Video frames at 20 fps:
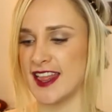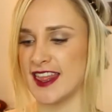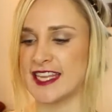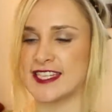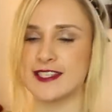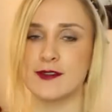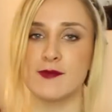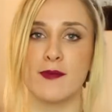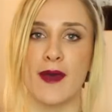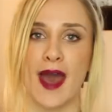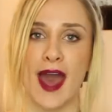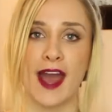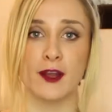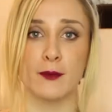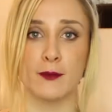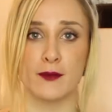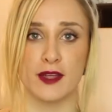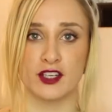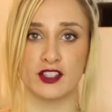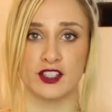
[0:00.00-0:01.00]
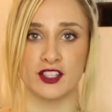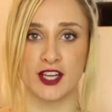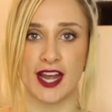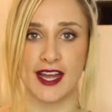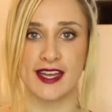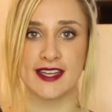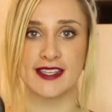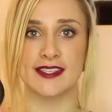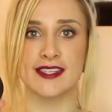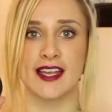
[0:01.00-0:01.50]
this MAC
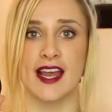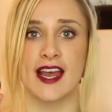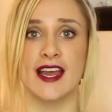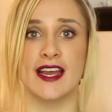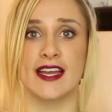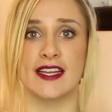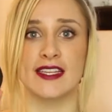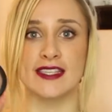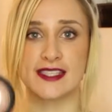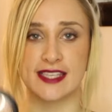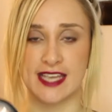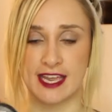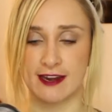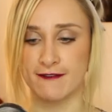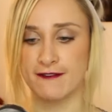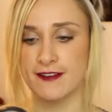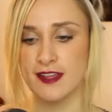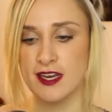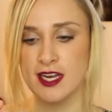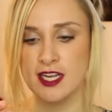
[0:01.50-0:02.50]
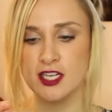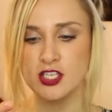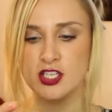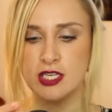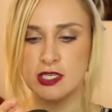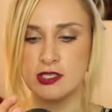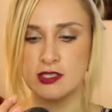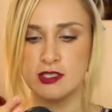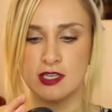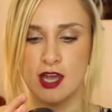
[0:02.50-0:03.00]
Mineralize
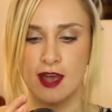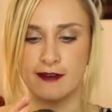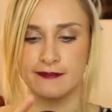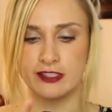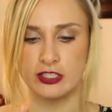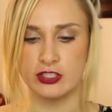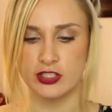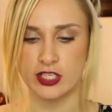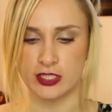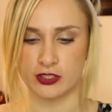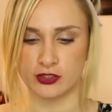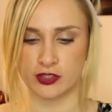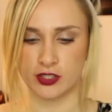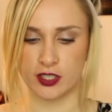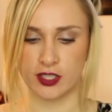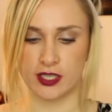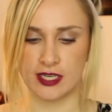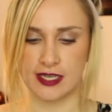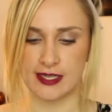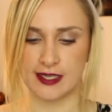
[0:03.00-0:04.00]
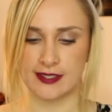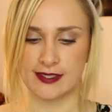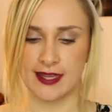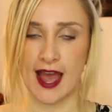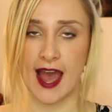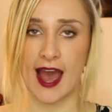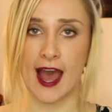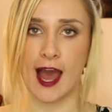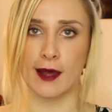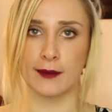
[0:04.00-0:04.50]
Skinfinish in Soft and Gentle is
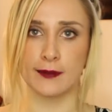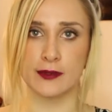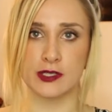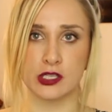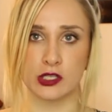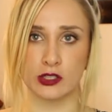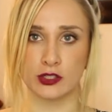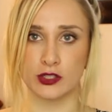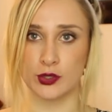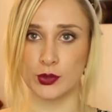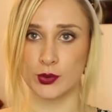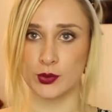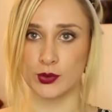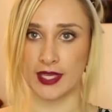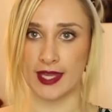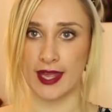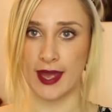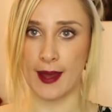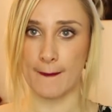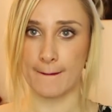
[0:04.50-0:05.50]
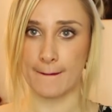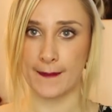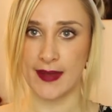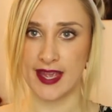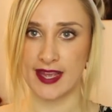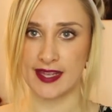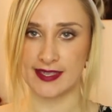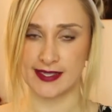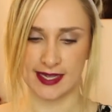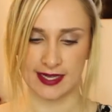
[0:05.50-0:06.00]
absolutely
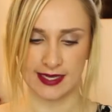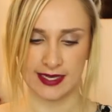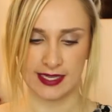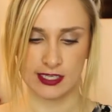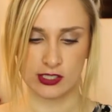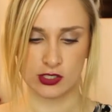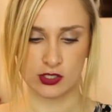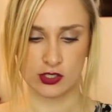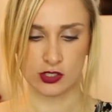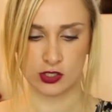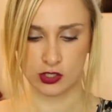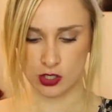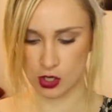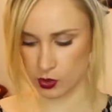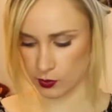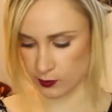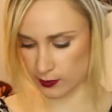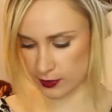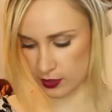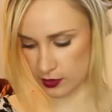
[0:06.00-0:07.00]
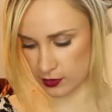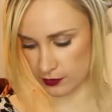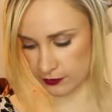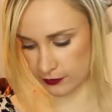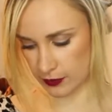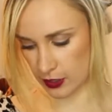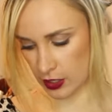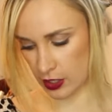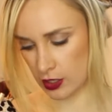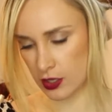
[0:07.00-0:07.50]
amazing. It is so
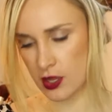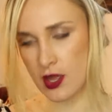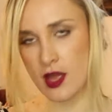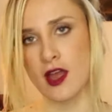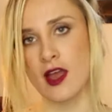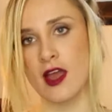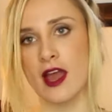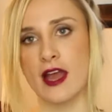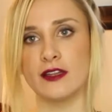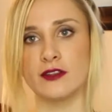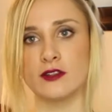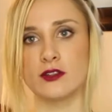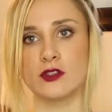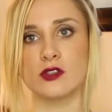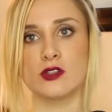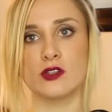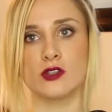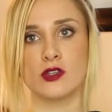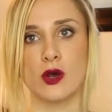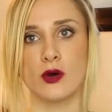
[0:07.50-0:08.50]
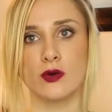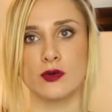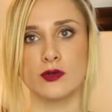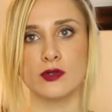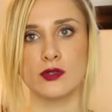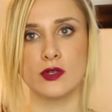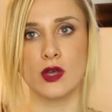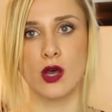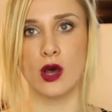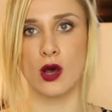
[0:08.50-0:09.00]
beautiful and so,
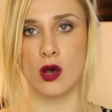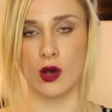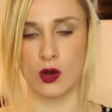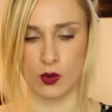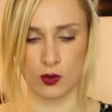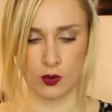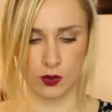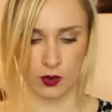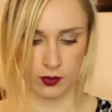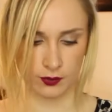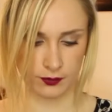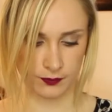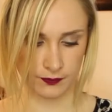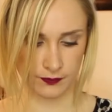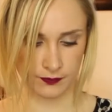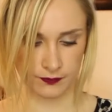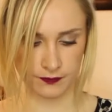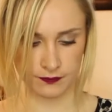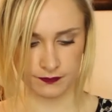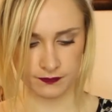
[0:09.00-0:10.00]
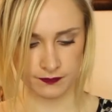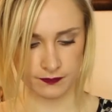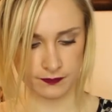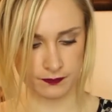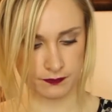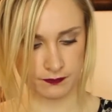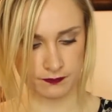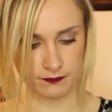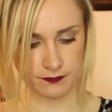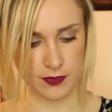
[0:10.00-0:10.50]
so,
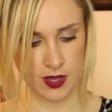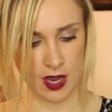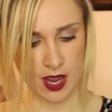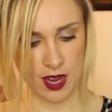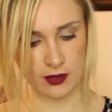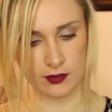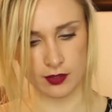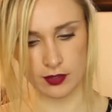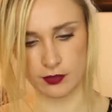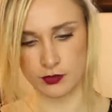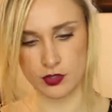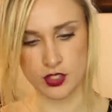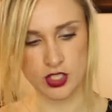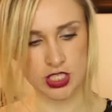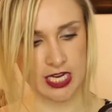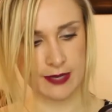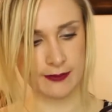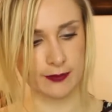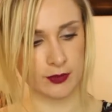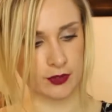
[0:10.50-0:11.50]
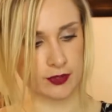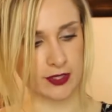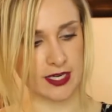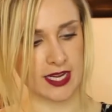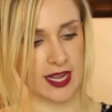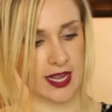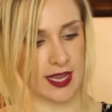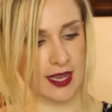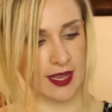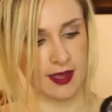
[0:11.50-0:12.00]
I don't know,
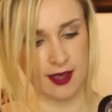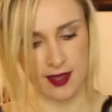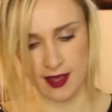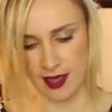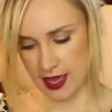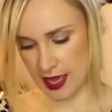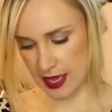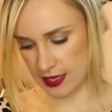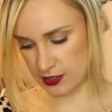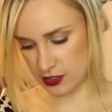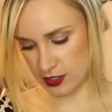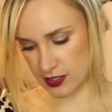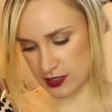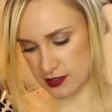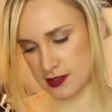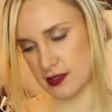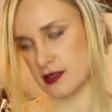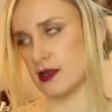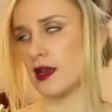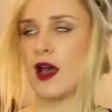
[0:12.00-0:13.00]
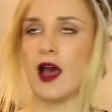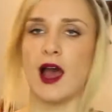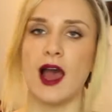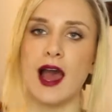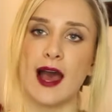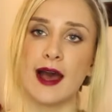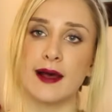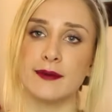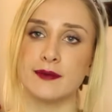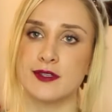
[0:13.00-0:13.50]
shimmery and just
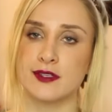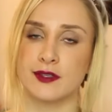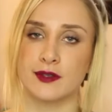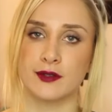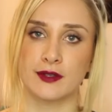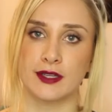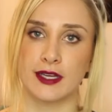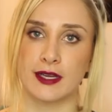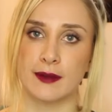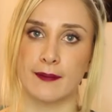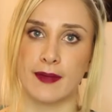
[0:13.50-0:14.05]
absolutely